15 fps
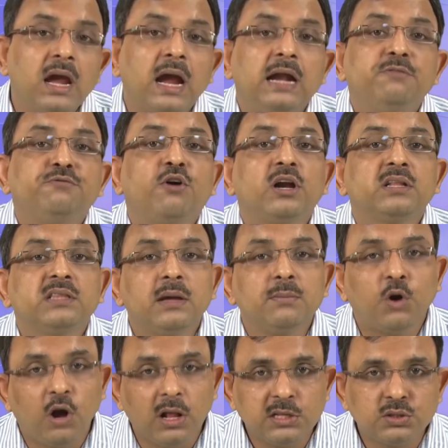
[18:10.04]
and for them
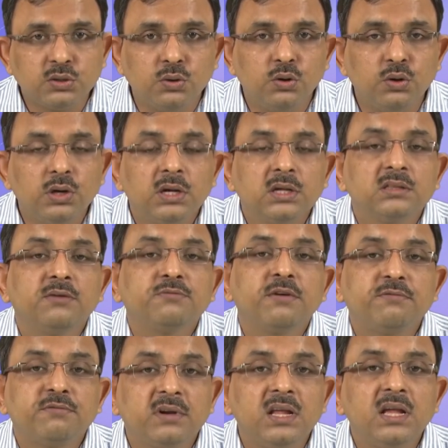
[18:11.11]
also the
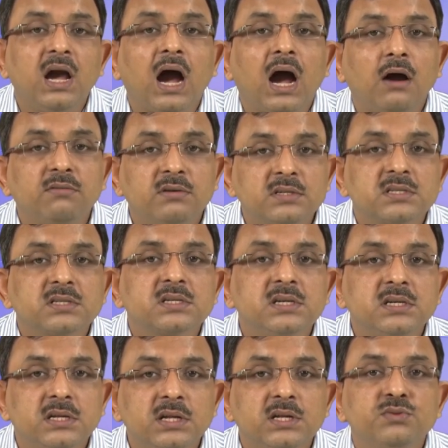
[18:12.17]
50 hours
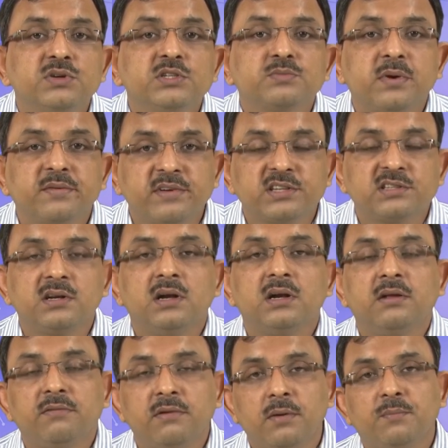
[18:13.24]
continuous professional
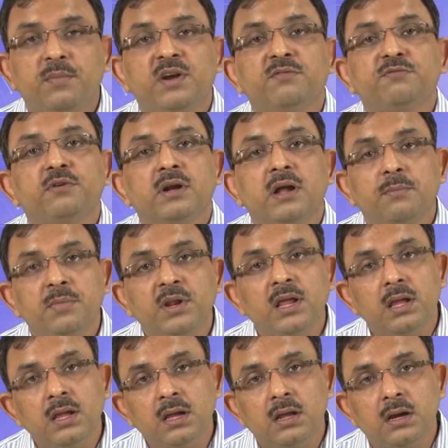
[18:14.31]
development for every
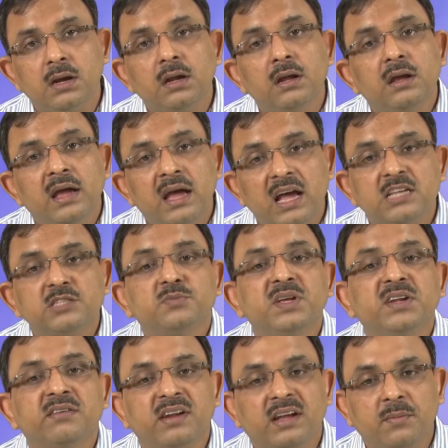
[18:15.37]
year has
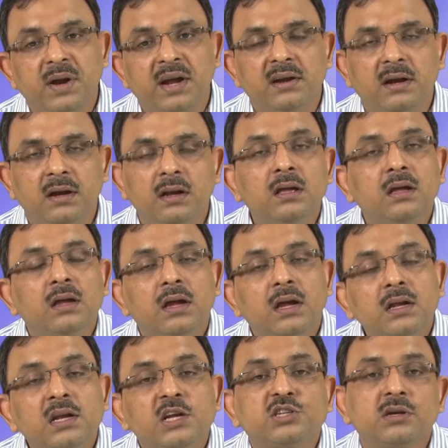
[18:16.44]
been recommended in
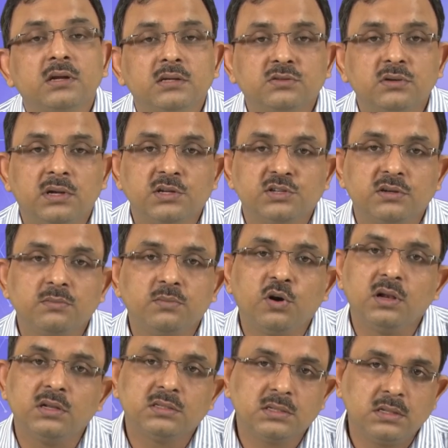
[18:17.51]
national education
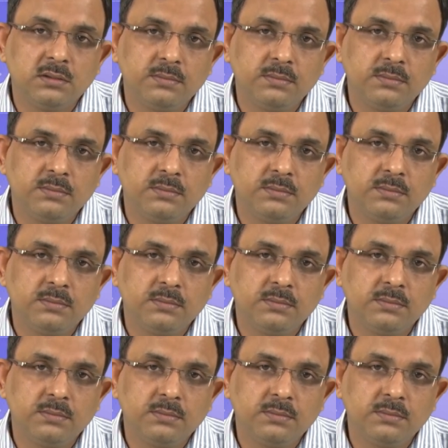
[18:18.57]
policy.